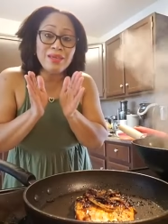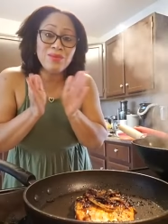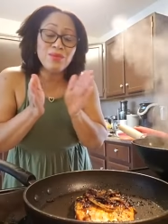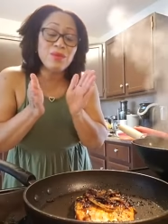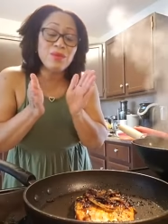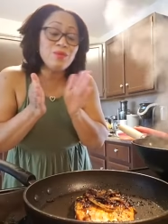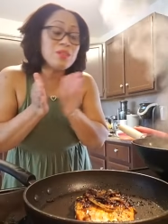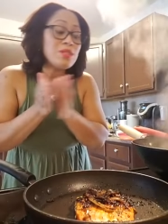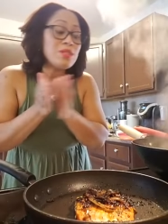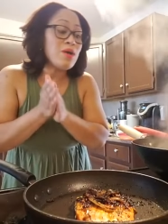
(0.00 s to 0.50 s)

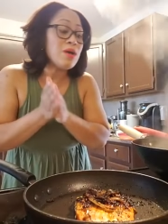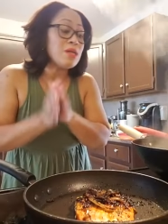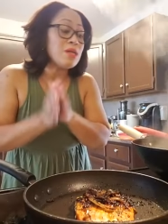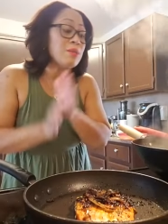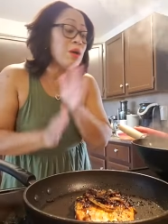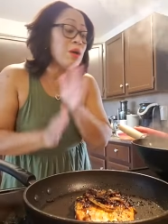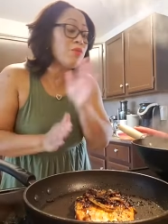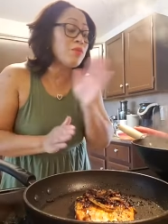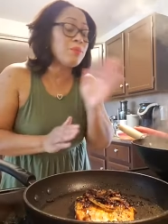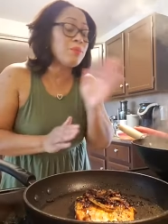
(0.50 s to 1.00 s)
we're talking
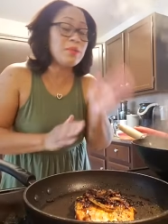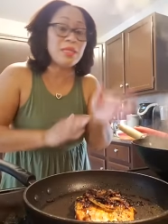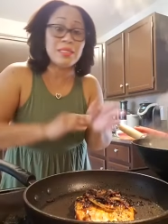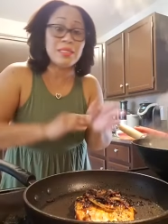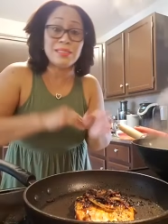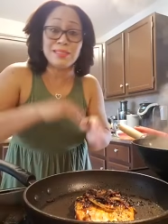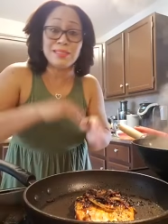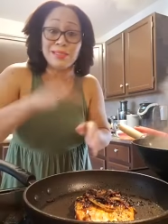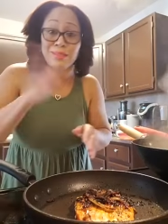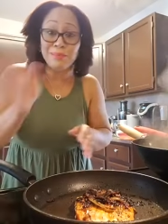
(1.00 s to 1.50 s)
about
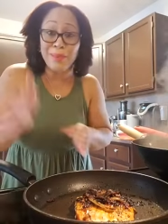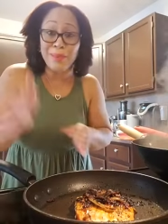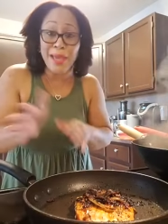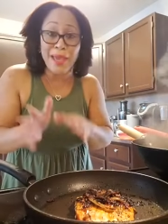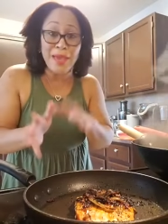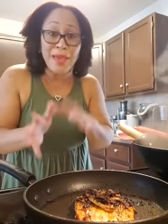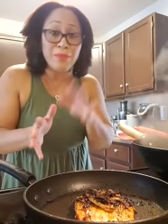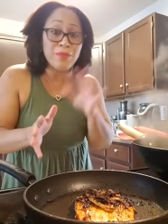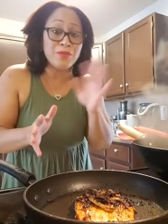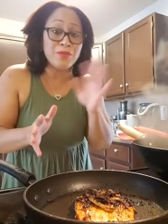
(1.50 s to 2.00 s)
replacing the
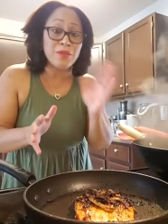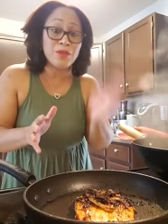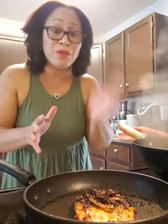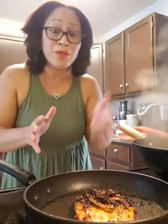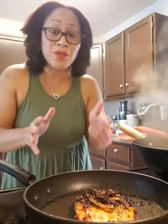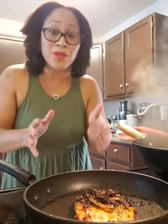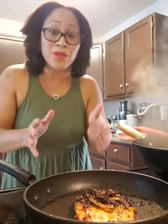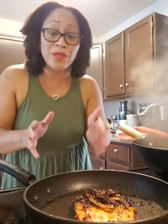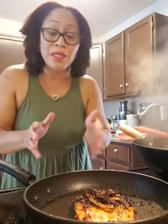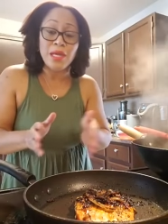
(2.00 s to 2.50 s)
bad with the
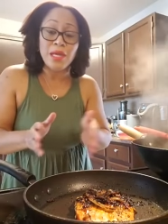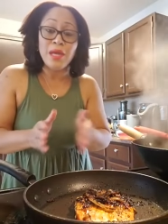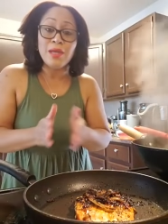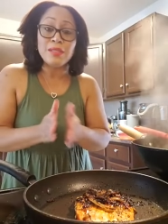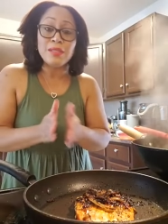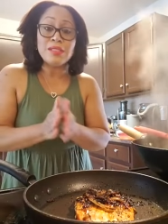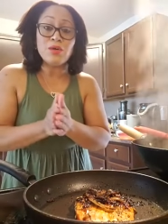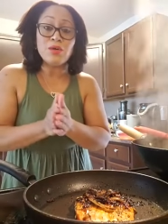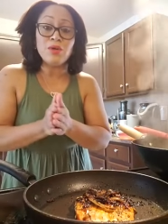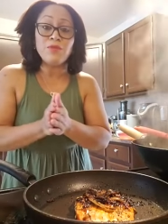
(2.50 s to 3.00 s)
good.
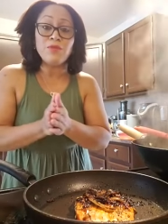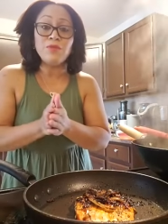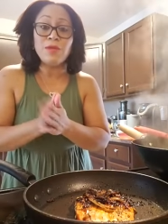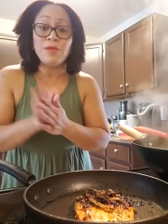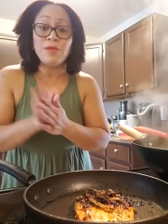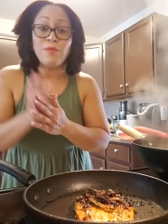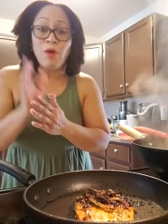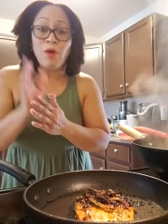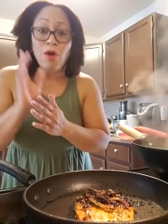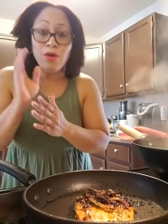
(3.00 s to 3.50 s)
So if,
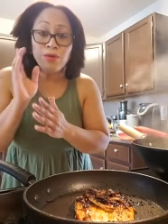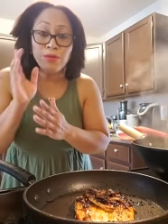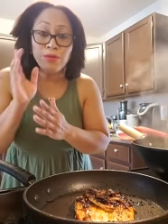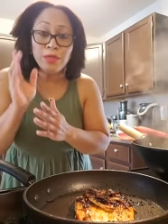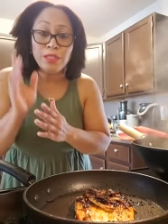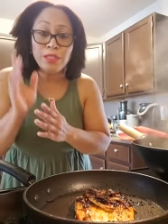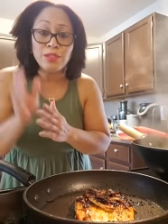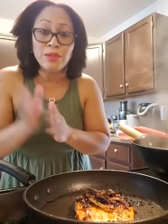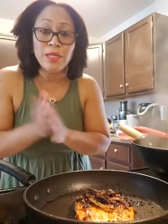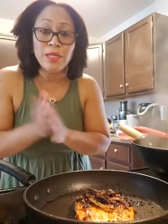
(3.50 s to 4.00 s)
if all you can
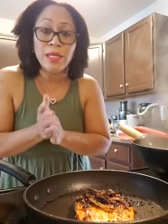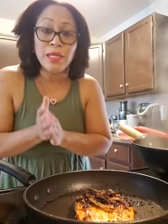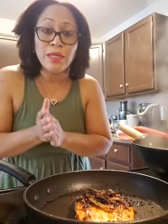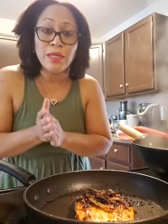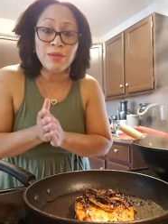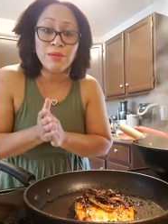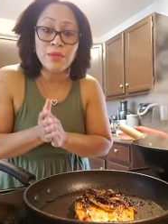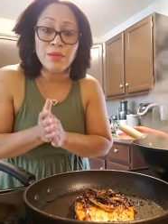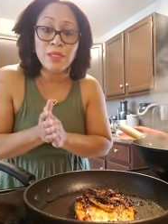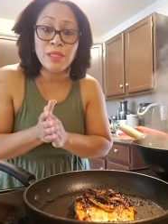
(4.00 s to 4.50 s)
get your hand
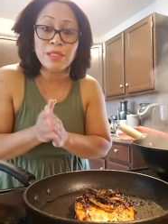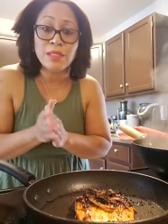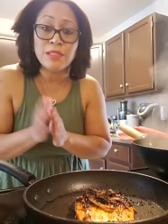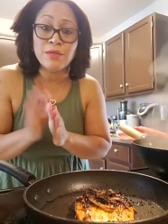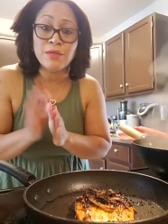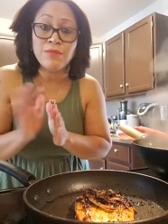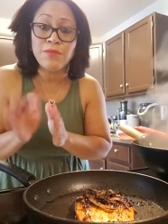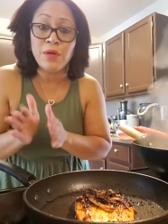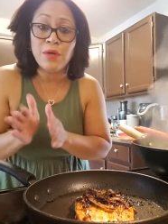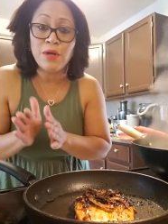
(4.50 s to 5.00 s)
on is a
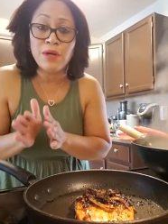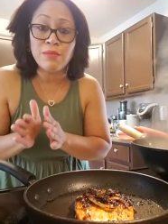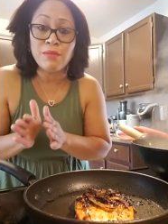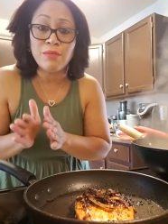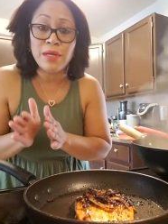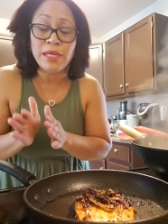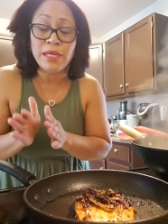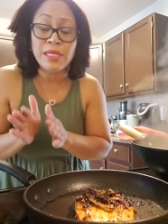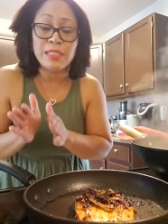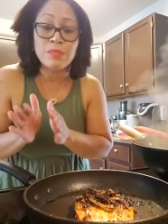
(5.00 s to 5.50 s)
farm
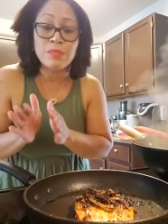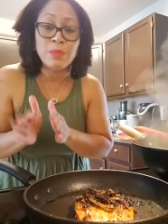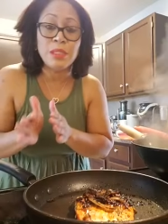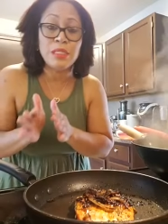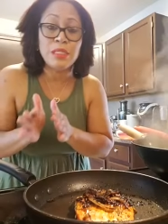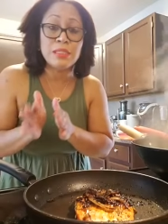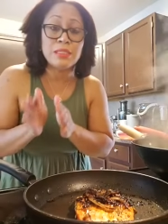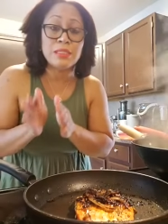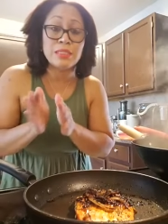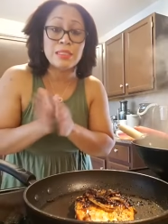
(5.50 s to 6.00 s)
raised
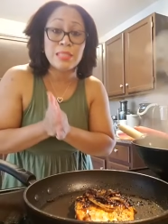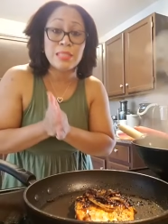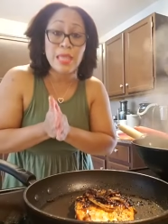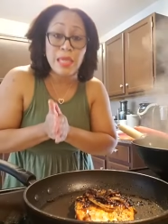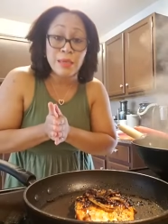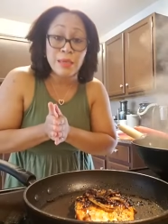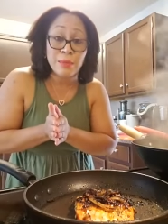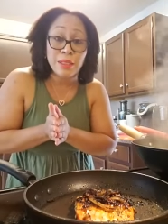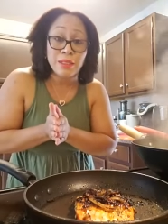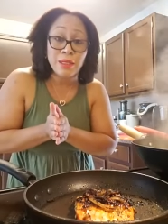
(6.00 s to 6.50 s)
piece of
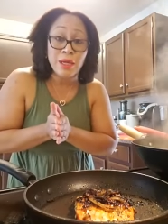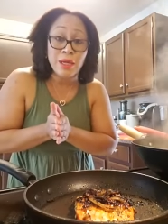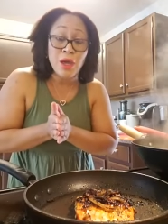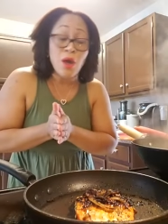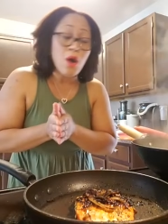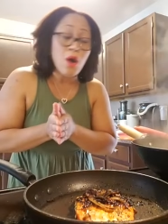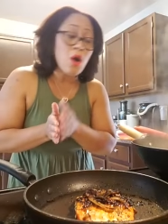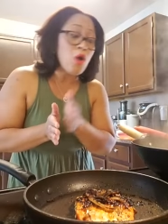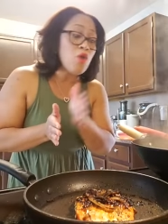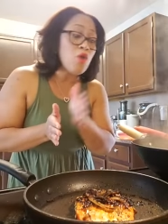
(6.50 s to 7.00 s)
salmon
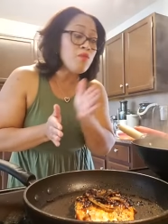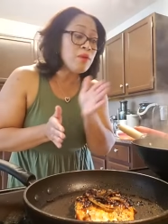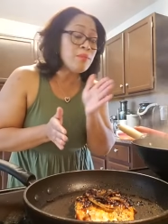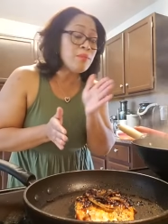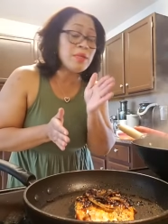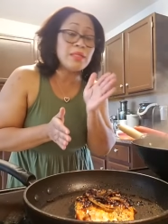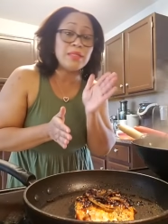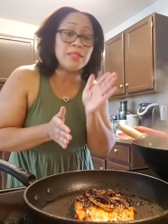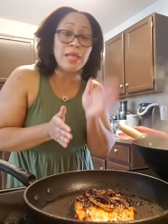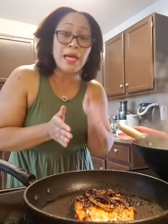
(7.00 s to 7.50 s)
over a
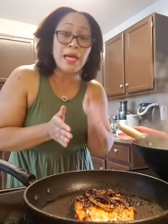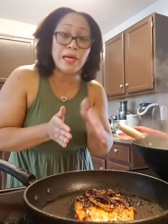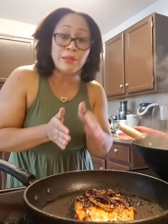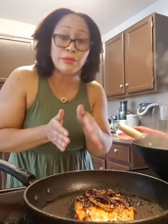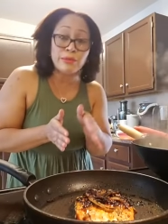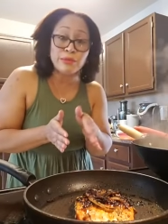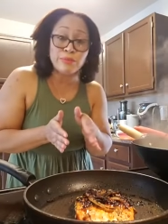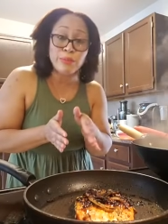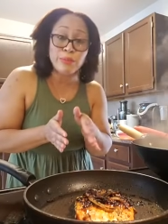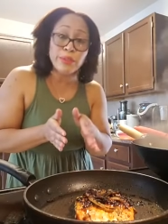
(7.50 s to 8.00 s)

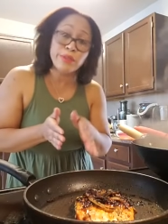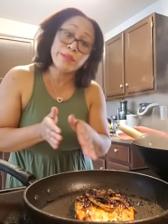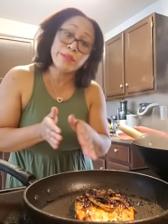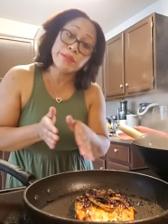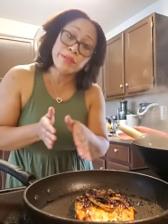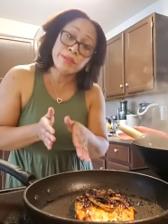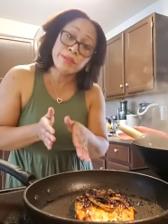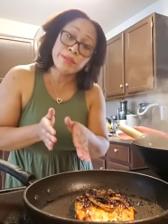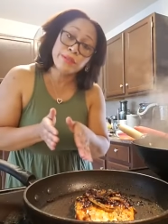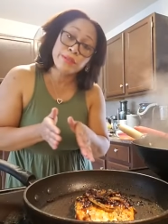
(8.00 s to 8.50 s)
McDonald's
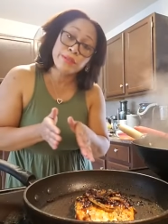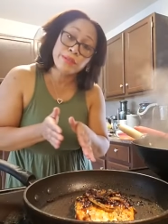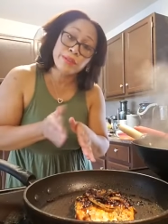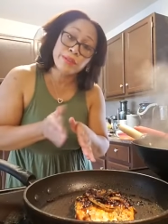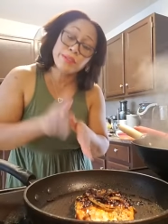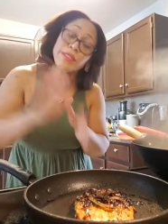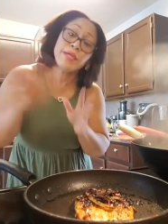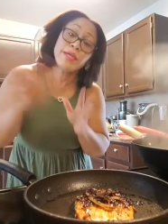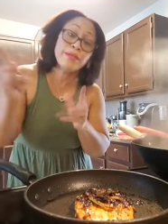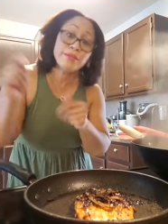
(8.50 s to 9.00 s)
burger, then
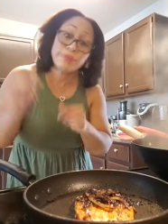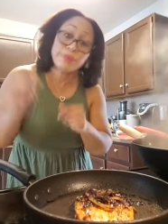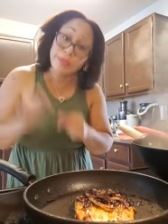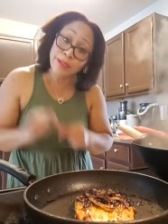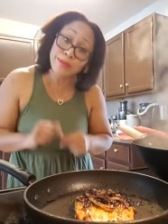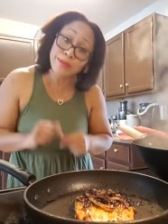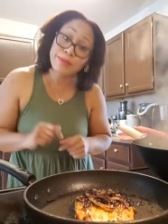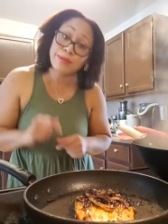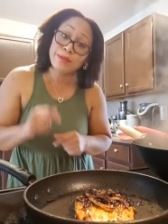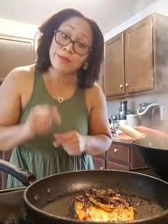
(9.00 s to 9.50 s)
take
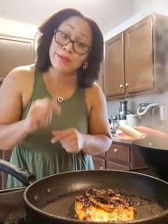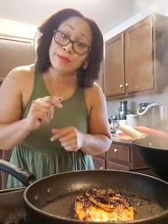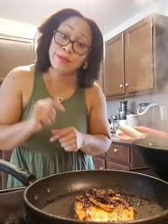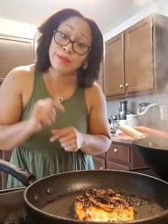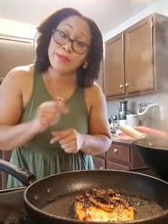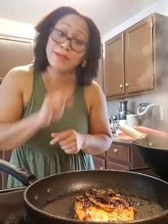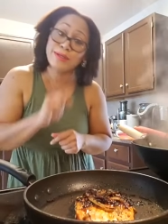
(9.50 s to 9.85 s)
take the uh,